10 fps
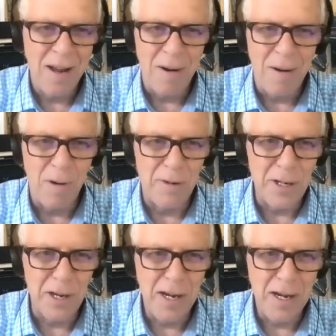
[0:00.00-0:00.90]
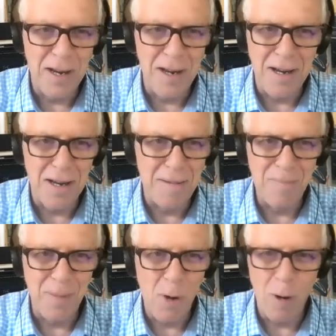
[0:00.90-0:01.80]
Riverside, and
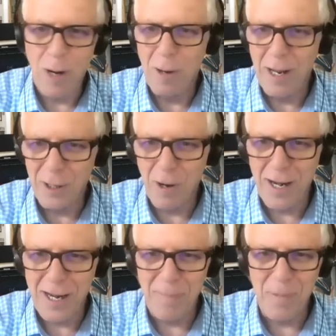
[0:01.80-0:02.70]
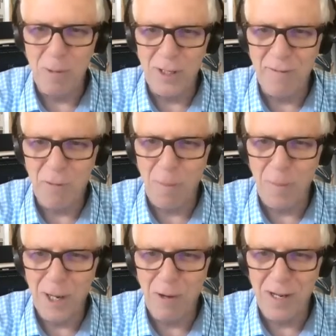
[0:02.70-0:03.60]
Mario Andretti was in
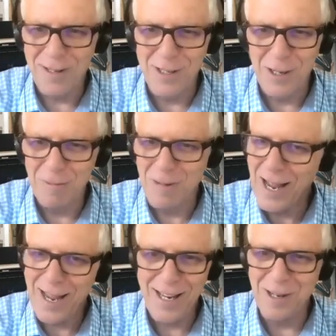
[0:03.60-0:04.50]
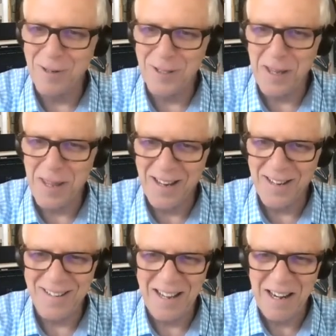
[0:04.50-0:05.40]
Formula One. So I had to go see that.
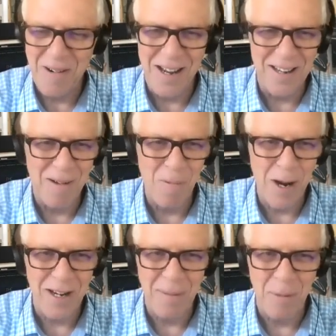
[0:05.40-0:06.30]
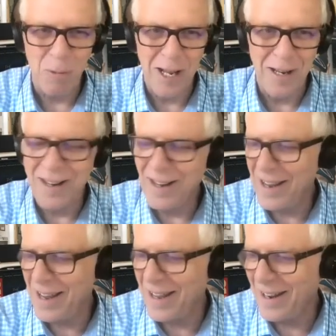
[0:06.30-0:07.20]
I wanted him to win.
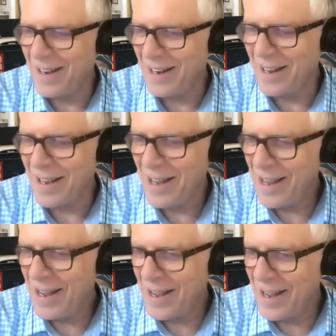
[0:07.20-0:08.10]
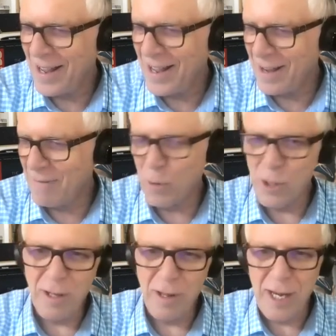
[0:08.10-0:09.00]
And
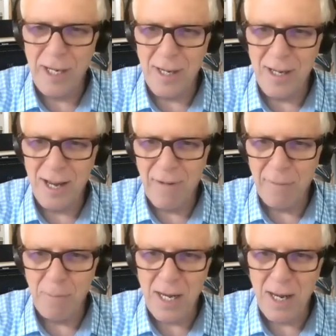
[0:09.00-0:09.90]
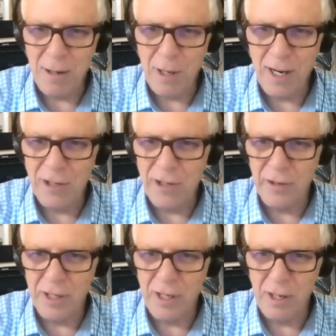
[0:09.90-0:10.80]
unfortunately, they didn't give out media
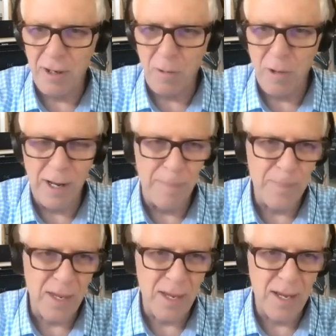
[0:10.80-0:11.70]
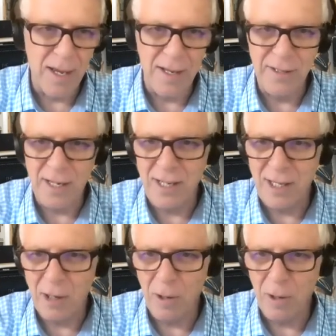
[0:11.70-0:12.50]
credentials to 16-year-old